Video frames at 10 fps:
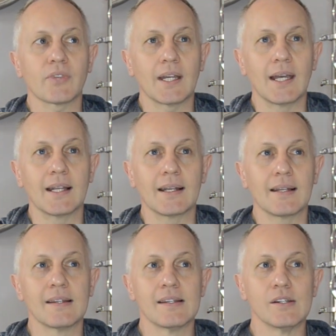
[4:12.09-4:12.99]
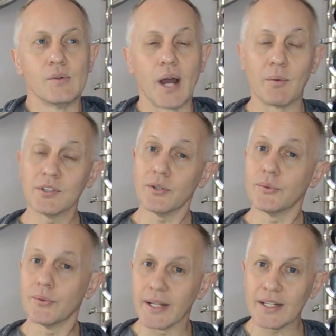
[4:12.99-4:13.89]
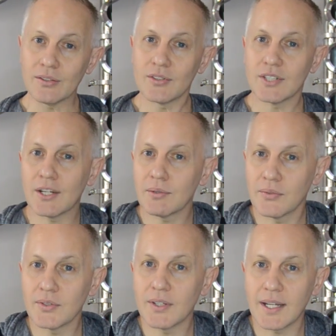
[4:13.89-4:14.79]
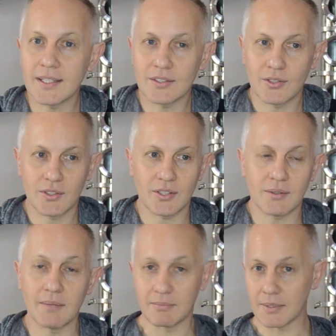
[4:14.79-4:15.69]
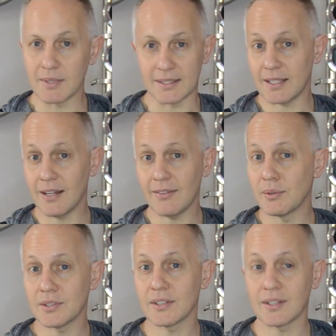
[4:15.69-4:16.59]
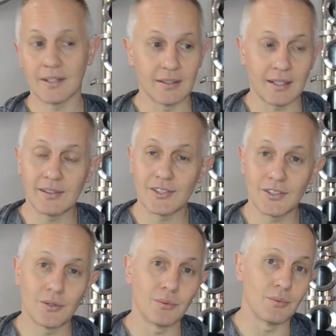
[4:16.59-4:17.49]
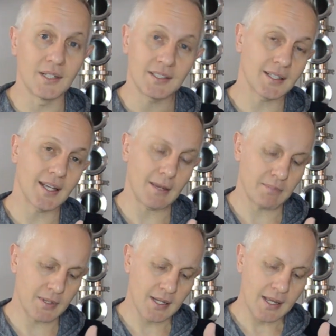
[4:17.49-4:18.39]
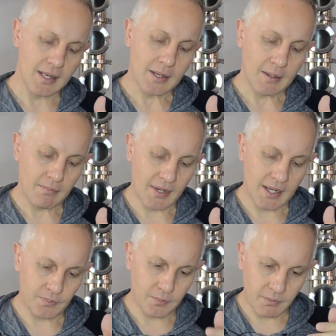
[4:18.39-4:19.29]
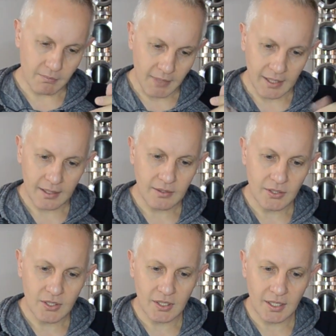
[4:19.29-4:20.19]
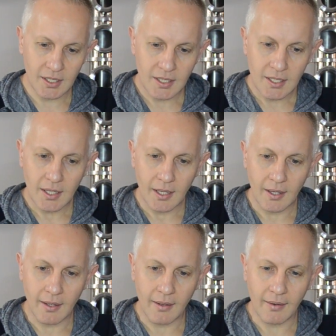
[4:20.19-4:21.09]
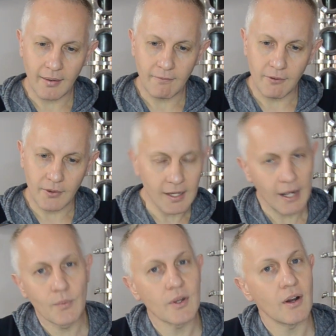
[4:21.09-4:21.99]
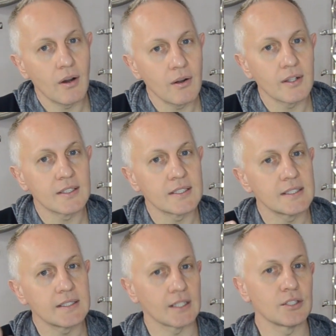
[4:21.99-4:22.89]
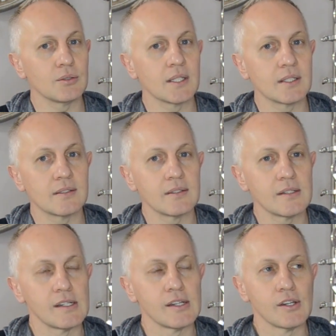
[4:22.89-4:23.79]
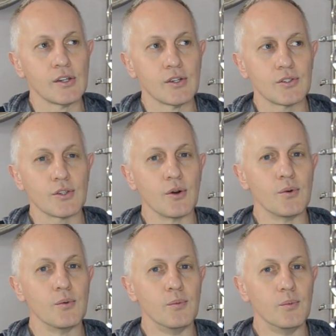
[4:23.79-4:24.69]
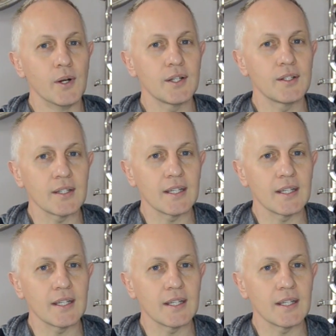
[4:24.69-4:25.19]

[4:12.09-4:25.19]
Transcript: And I was not ready to share with you guys because me, myself, I wasn't entirely sure what's going to happen. But we made a decision and for now, we are going to stick to it. So what